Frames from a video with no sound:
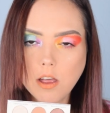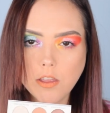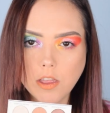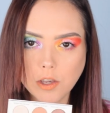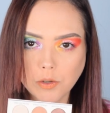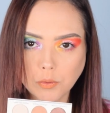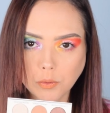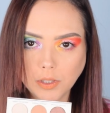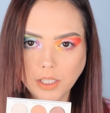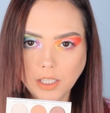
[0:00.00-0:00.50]

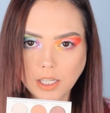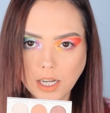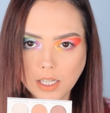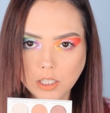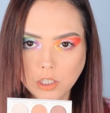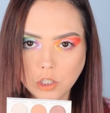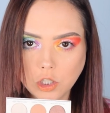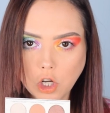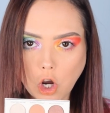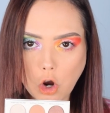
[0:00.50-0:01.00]
this really
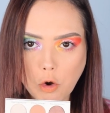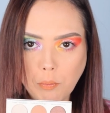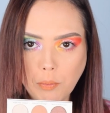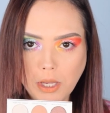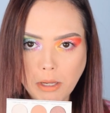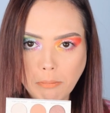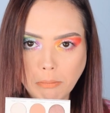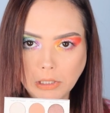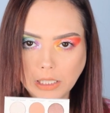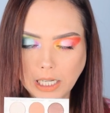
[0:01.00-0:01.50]
nice
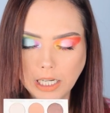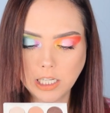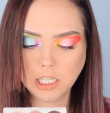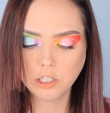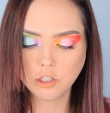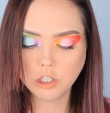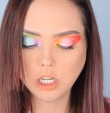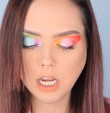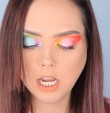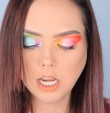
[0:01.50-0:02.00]
taupey
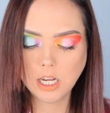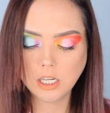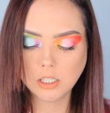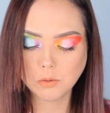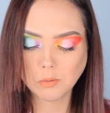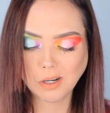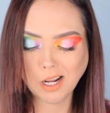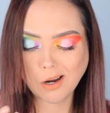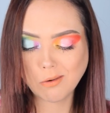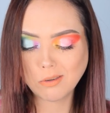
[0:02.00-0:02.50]
blending shade
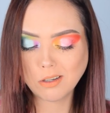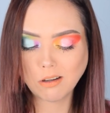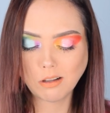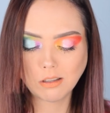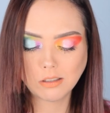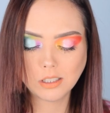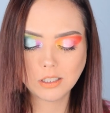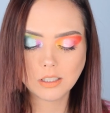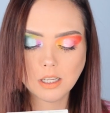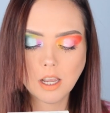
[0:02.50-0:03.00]
is what I would
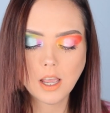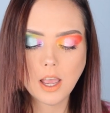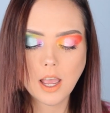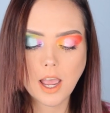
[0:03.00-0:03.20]
call it,